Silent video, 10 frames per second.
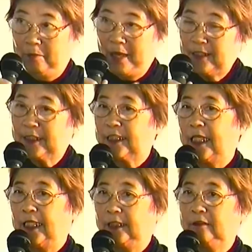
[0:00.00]
my mother's
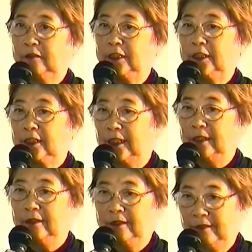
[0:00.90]
side, this
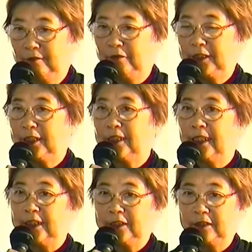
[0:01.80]
uh,
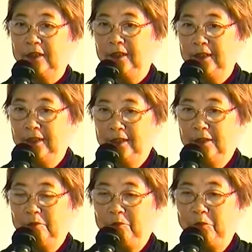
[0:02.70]
westernized
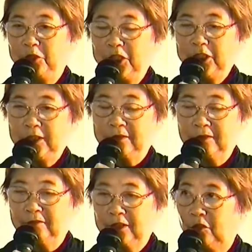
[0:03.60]

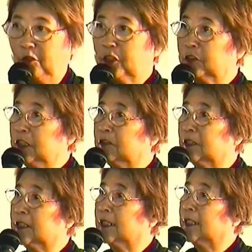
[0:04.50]
musician, was also
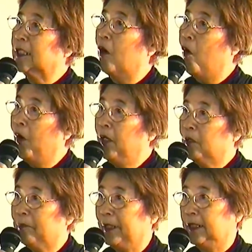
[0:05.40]
interested in
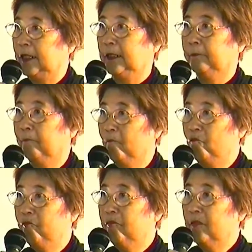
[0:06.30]
oil painting.
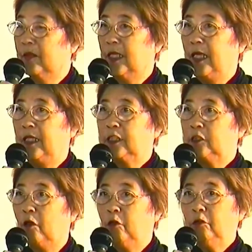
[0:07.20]

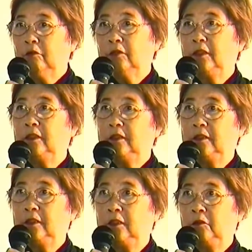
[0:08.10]
So
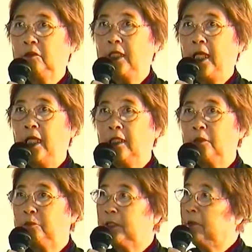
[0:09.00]
they
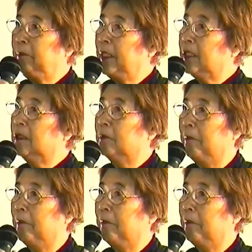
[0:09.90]
had a pretty big